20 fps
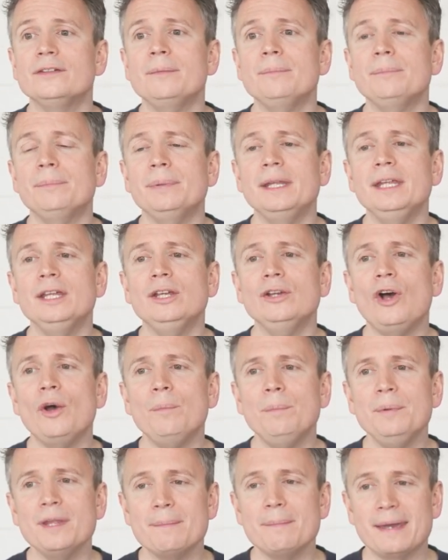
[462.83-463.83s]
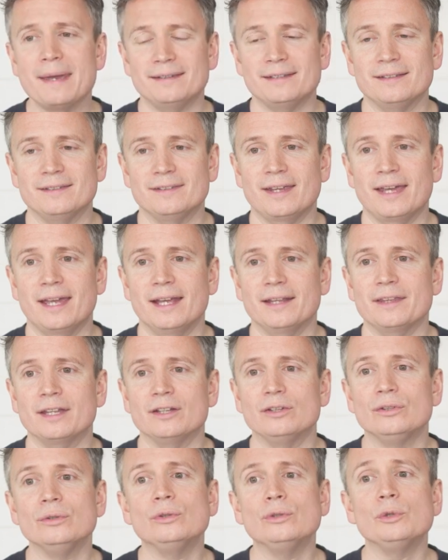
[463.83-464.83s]
Simply copy the meta
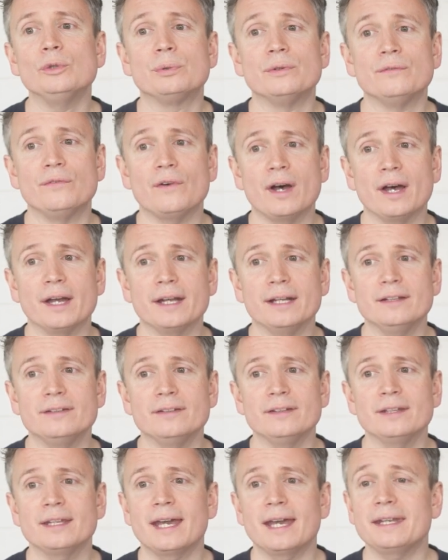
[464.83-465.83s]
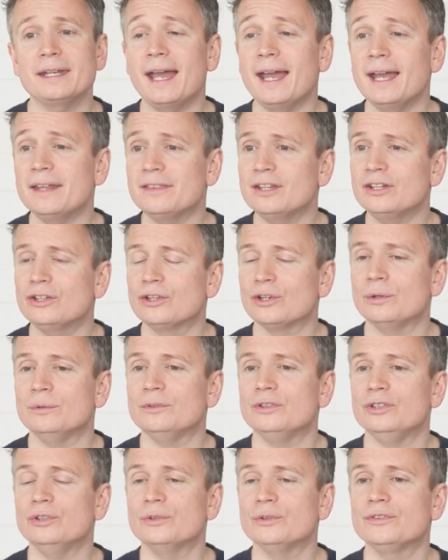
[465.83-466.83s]
tag that Google provides and add the
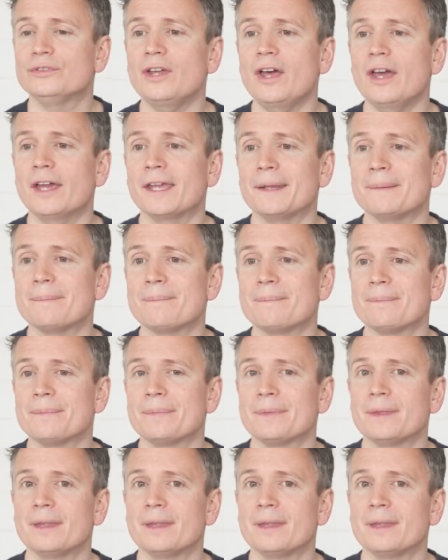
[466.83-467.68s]
code to your site.